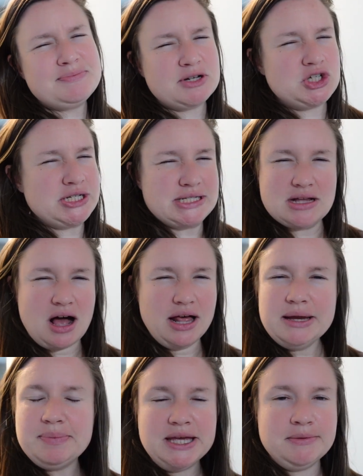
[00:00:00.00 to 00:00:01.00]
but she's not
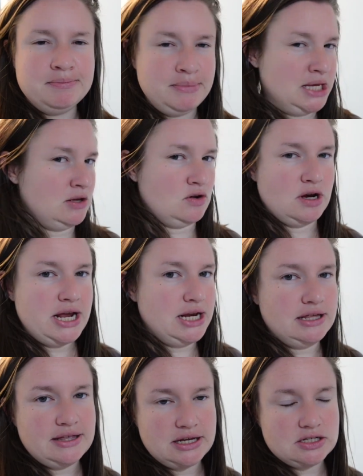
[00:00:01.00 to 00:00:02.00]
like being mean or
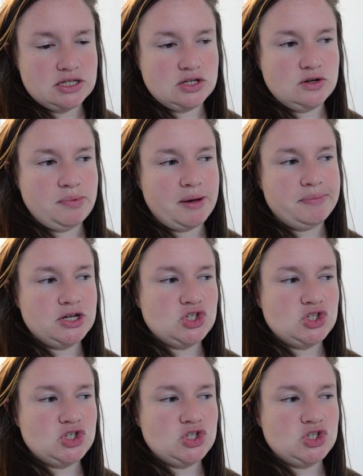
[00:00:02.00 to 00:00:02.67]
anything to the new puppy.